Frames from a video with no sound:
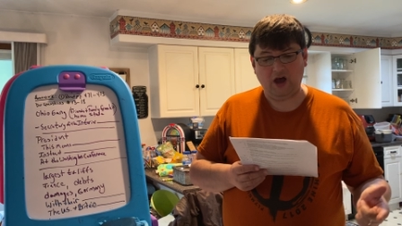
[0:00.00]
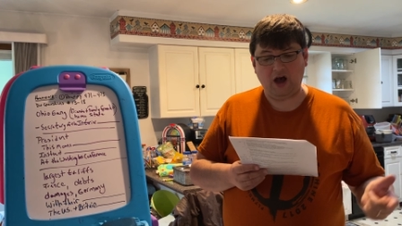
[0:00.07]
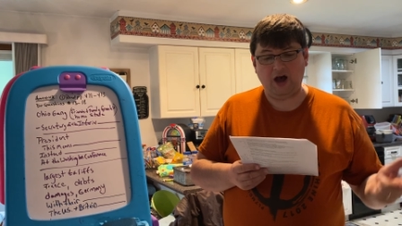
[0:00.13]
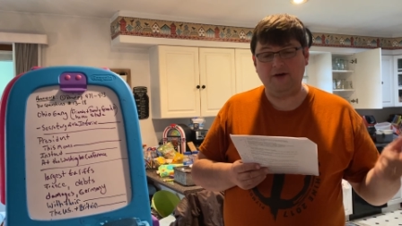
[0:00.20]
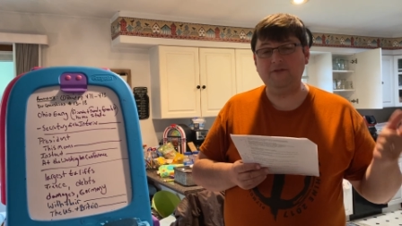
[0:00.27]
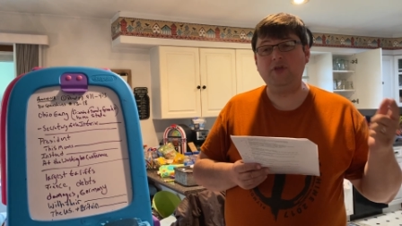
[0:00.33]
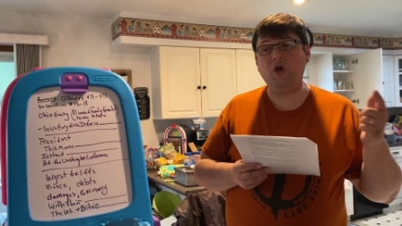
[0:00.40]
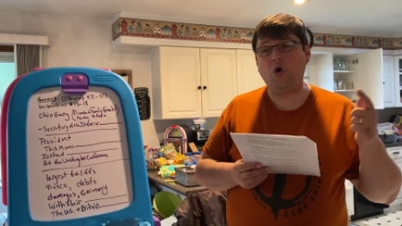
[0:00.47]

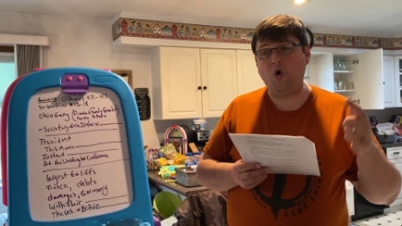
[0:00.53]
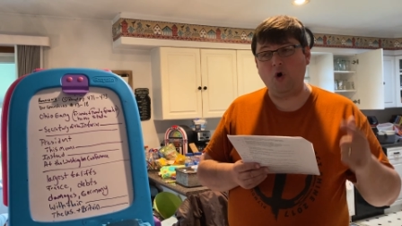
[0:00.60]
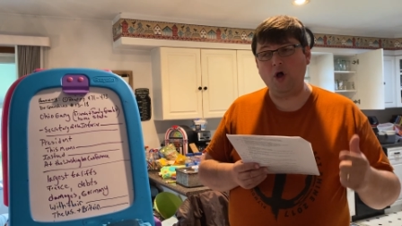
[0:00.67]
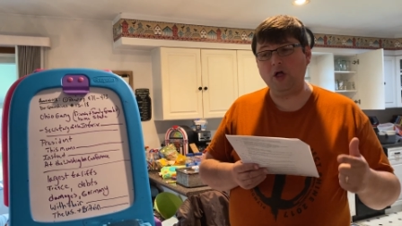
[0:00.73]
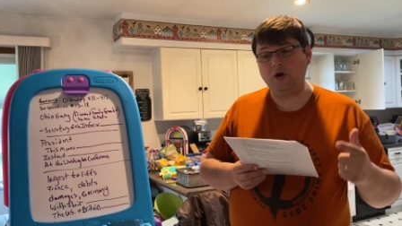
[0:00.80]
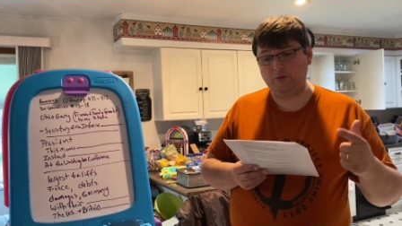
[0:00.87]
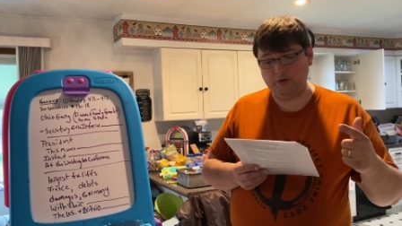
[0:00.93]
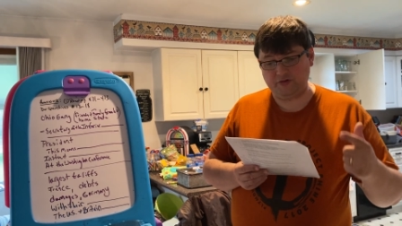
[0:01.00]
of the
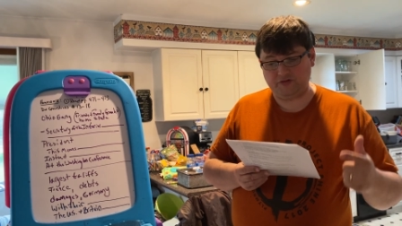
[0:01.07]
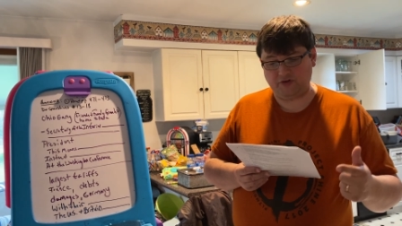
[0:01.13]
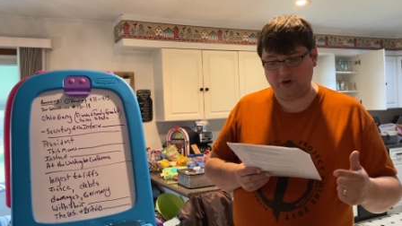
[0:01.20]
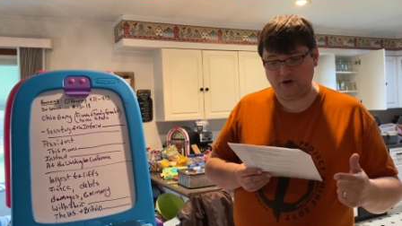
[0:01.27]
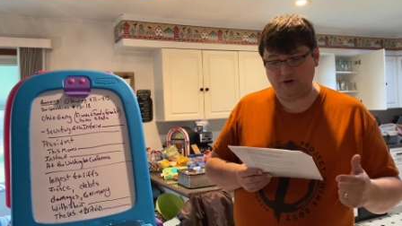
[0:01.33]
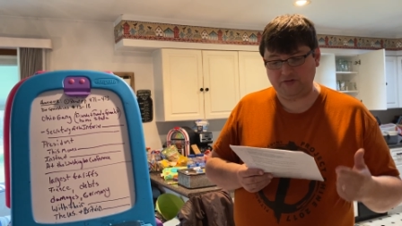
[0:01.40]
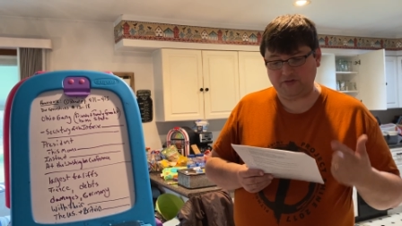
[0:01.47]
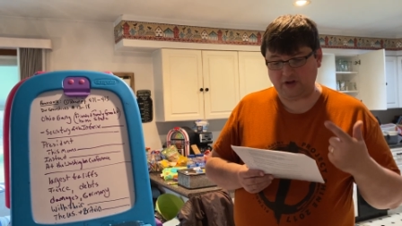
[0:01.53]
oil
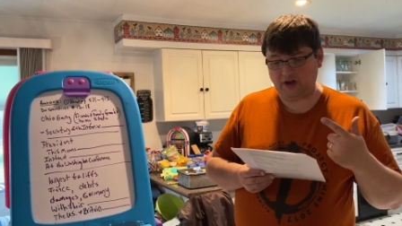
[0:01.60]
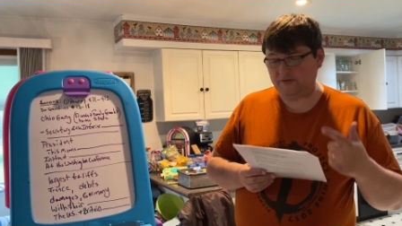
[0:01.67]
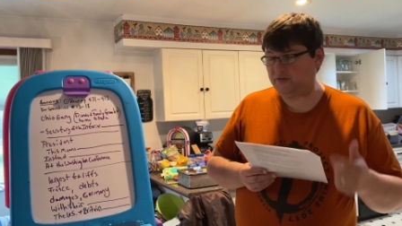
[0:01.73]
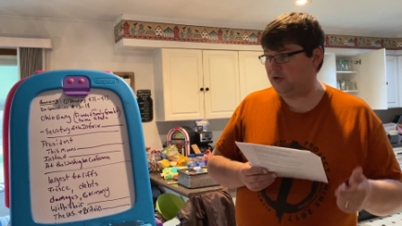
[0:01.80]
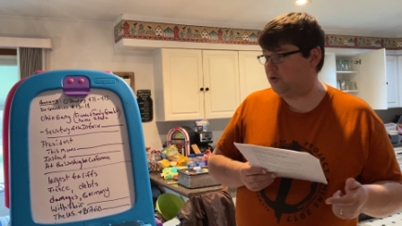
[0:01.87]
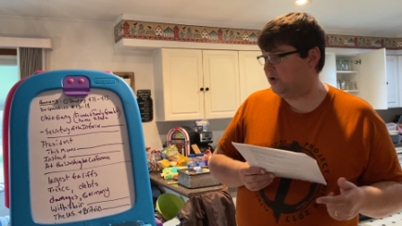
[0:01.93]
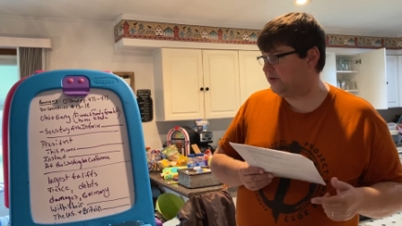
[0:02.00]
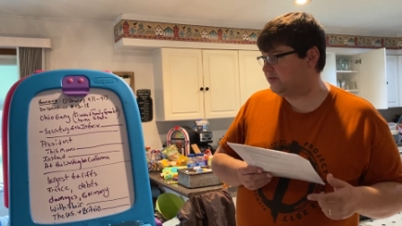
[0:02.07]
reserves of
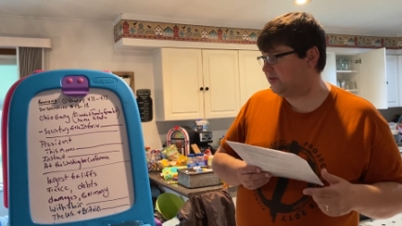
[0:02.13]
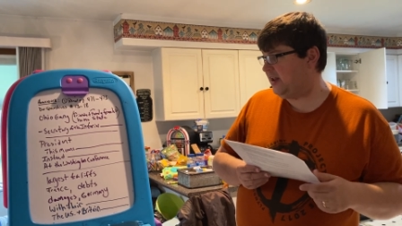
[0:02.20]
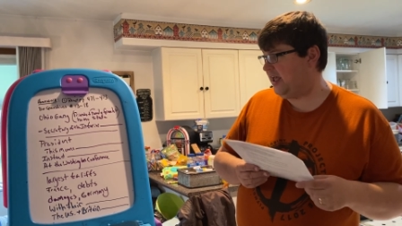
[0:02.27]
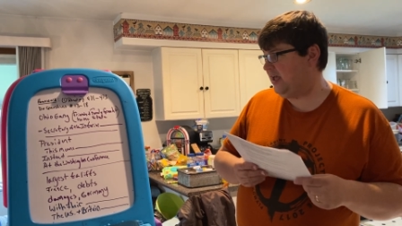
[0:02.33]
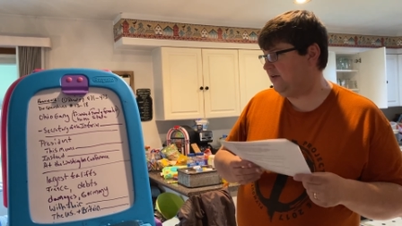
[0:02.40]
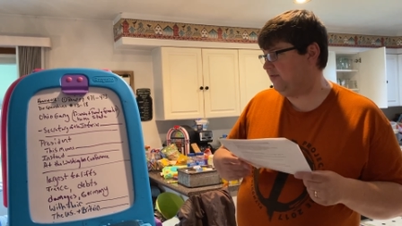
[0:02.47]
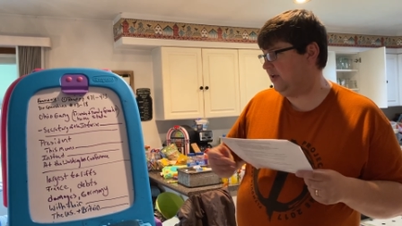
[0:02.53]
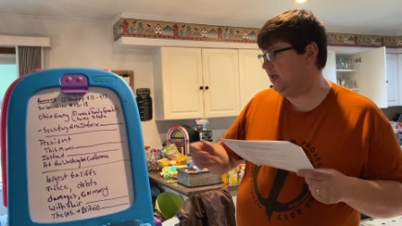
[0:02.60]
the U.S.
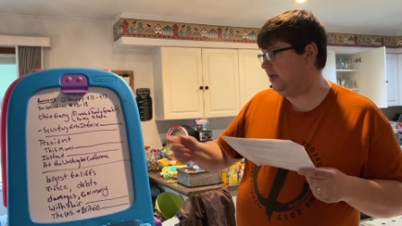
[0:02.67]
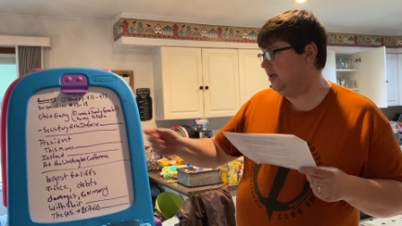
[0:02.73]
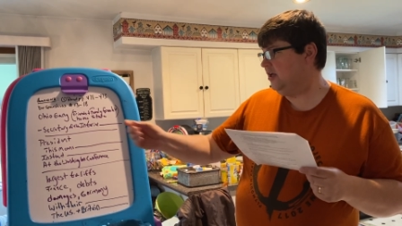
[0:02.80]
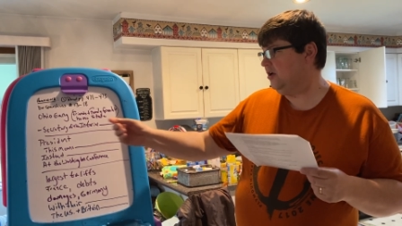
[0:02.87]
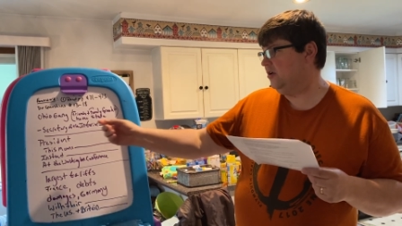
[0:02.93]
Navy.